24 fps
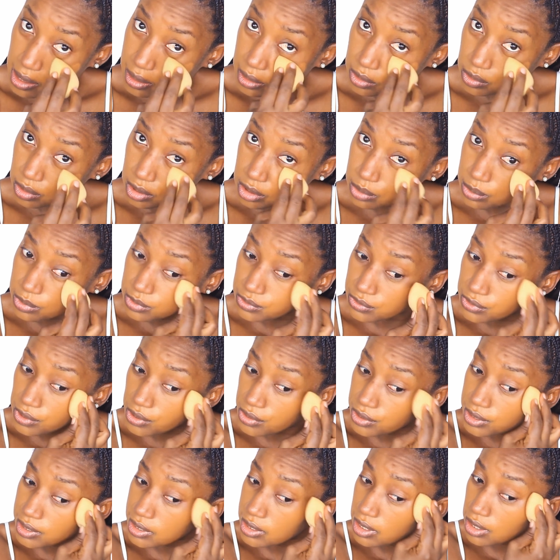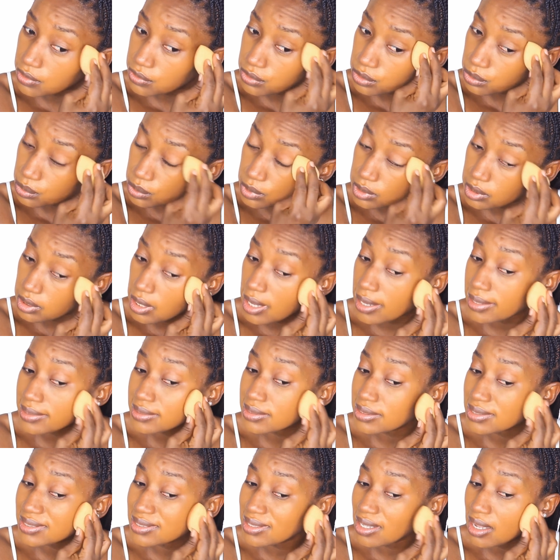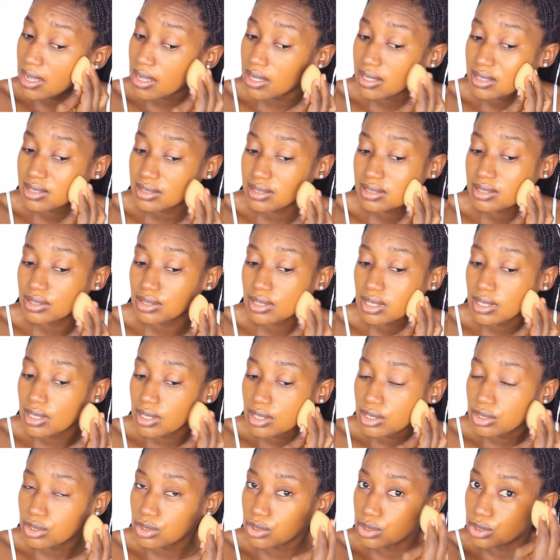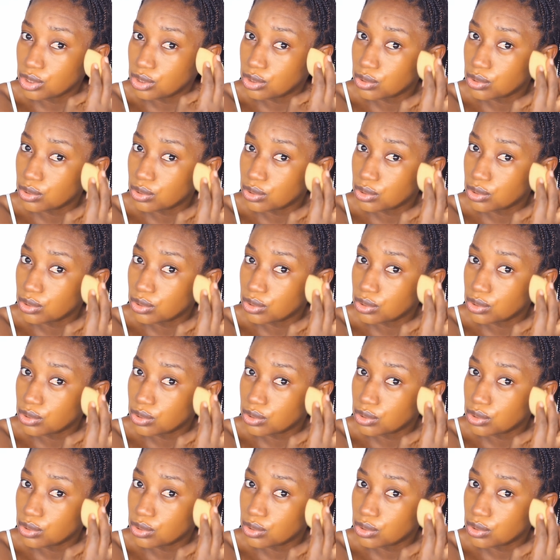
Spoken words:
You want to be very careful with the acne scars so you